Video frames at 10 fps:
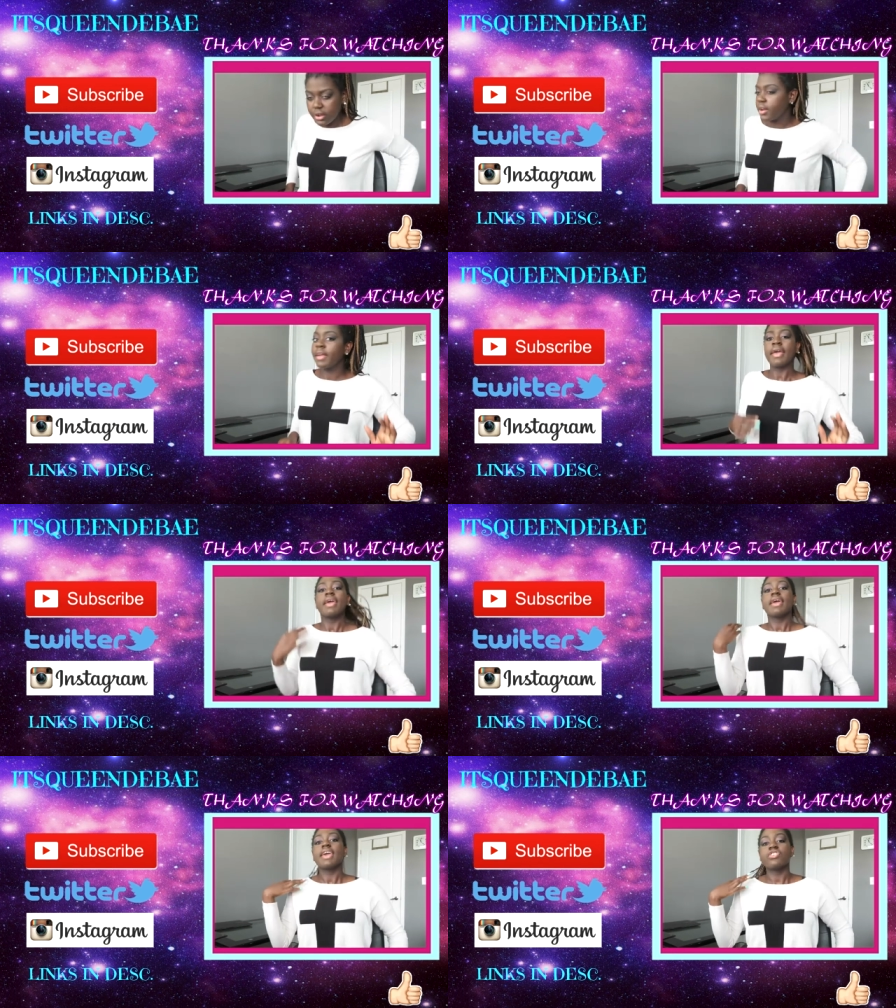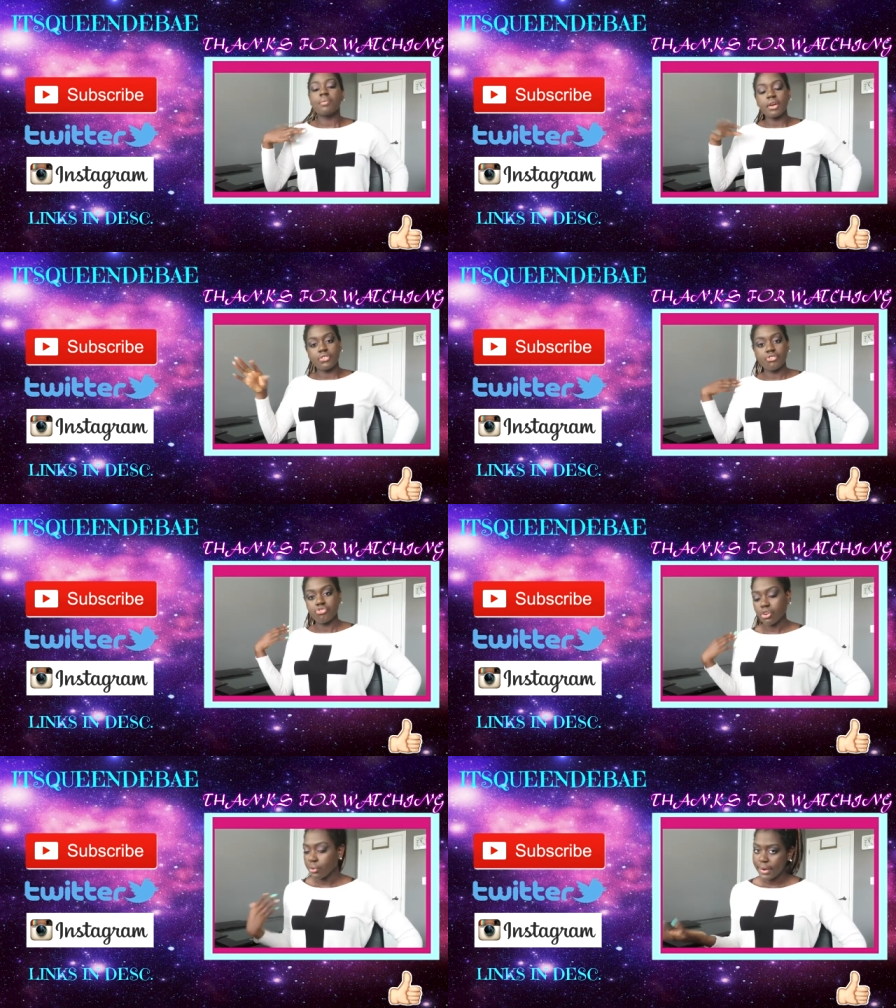Your reflection in my
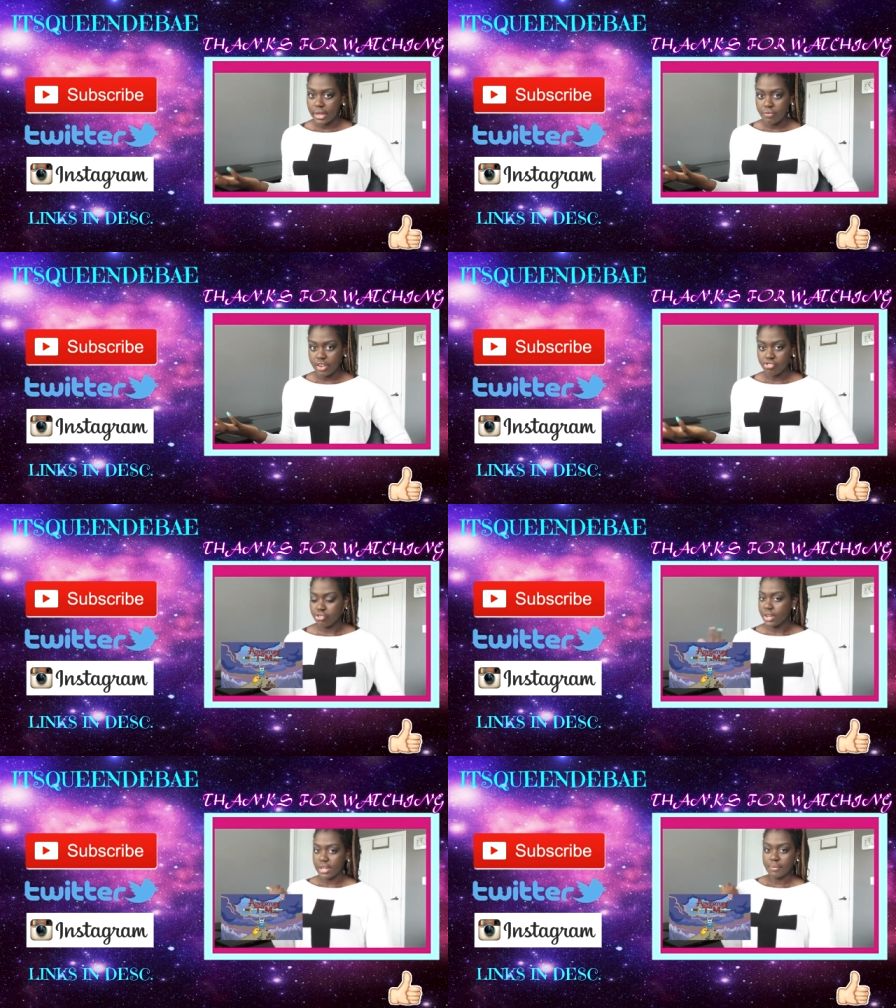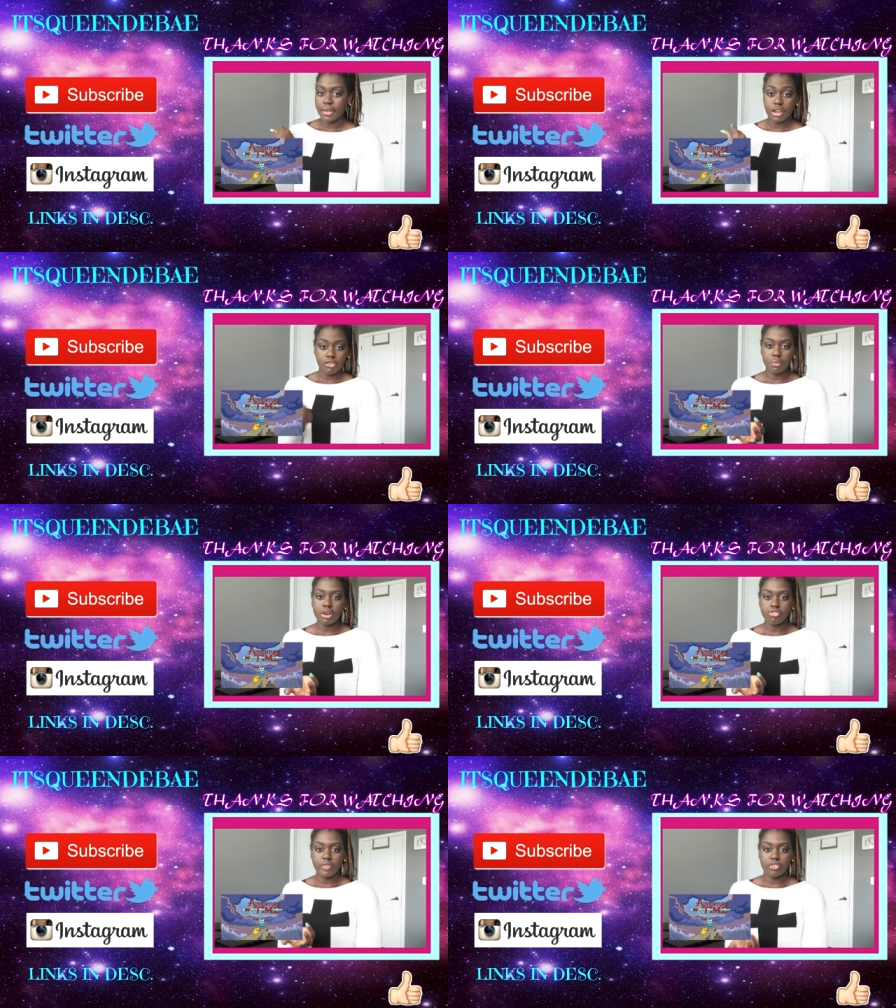wine glass
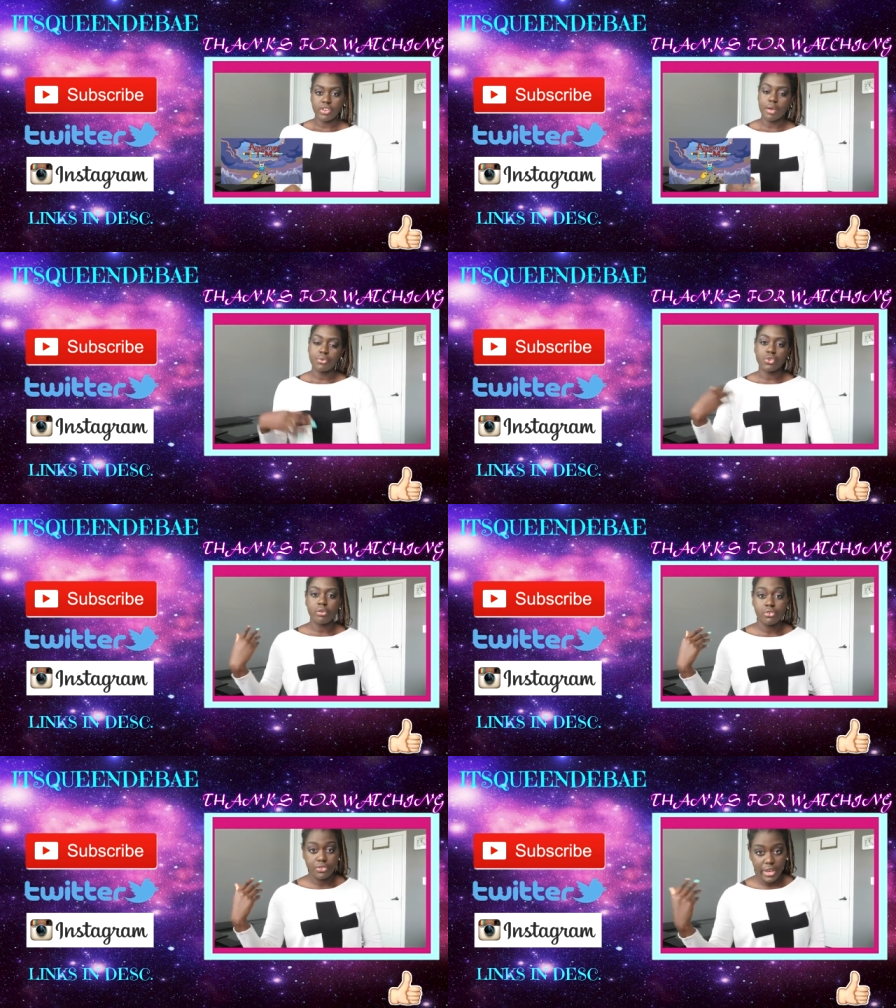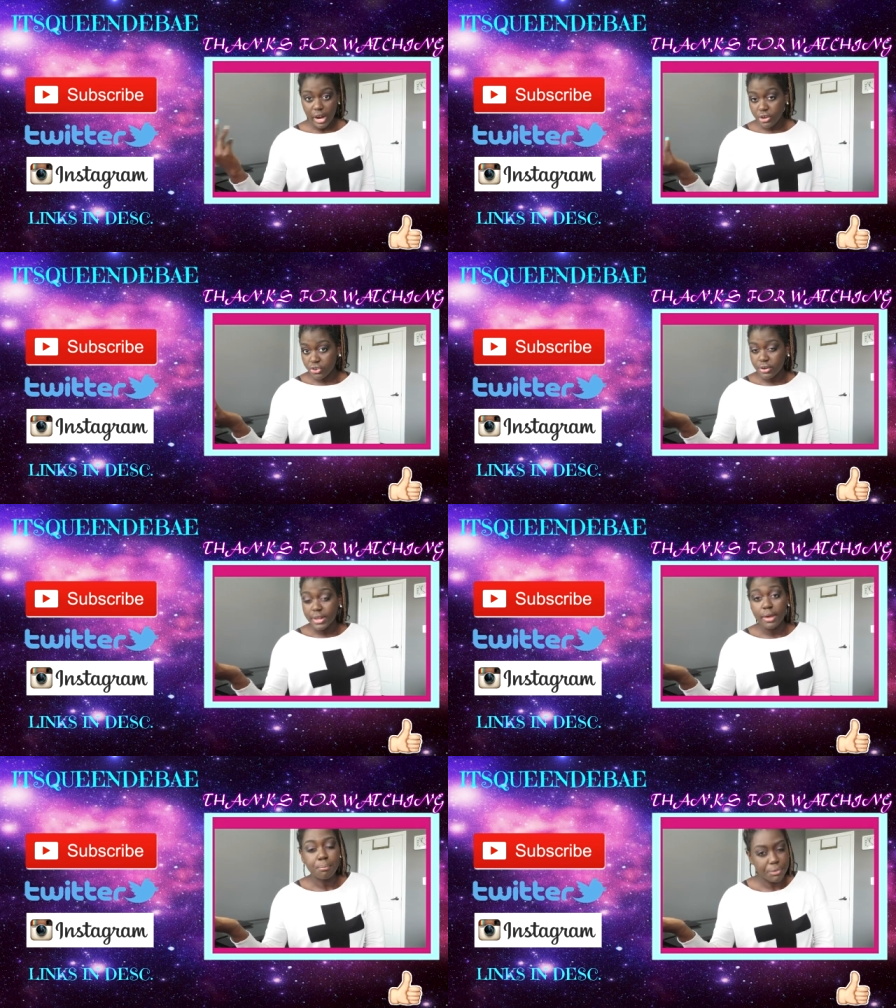that's when I look away.
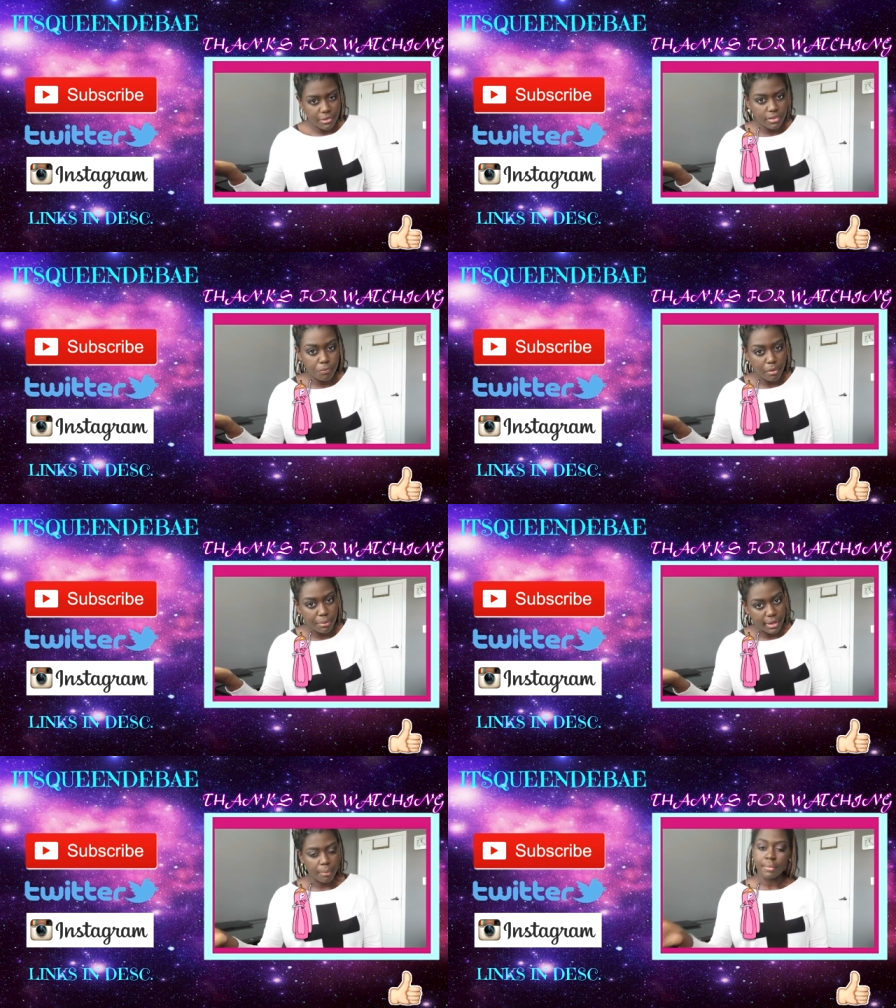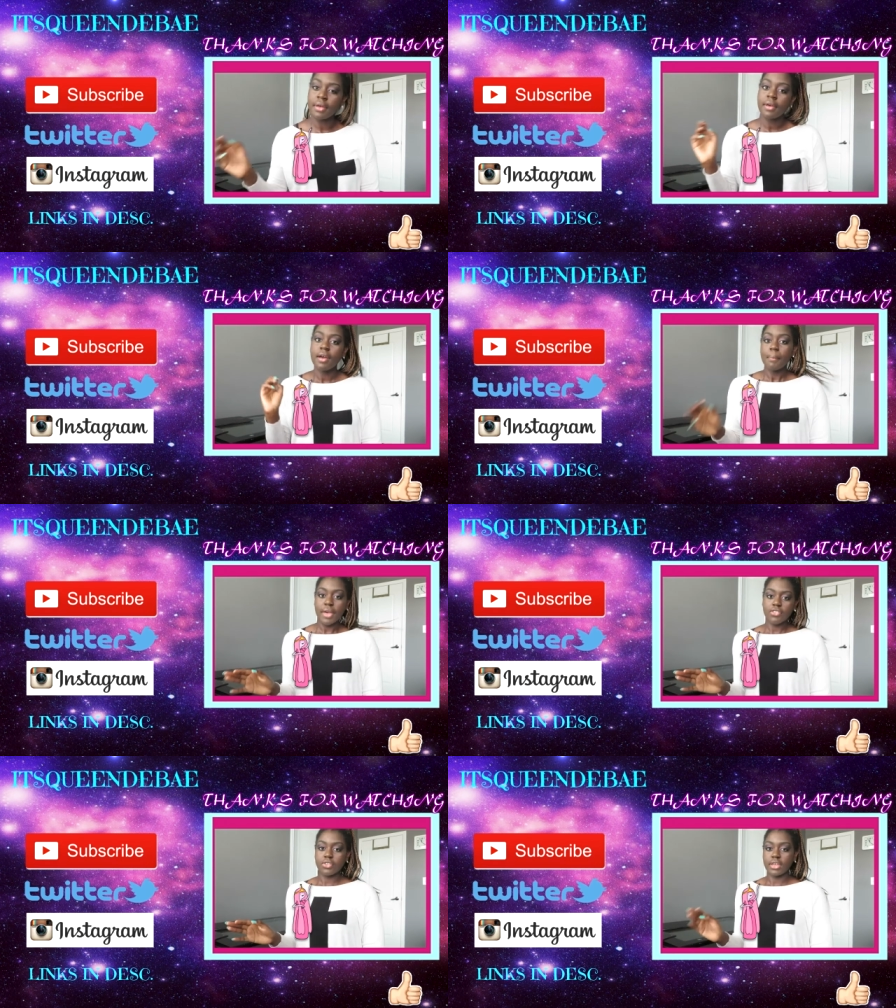Can't stand anything think about losing your
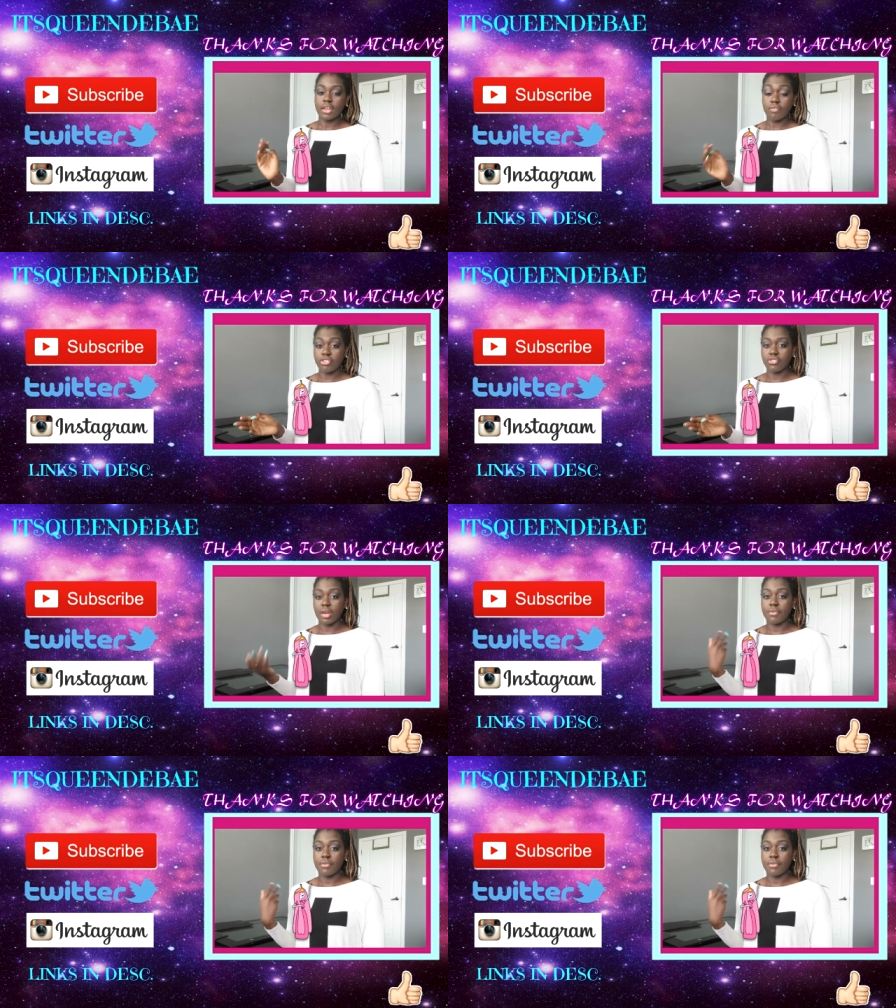fine ass.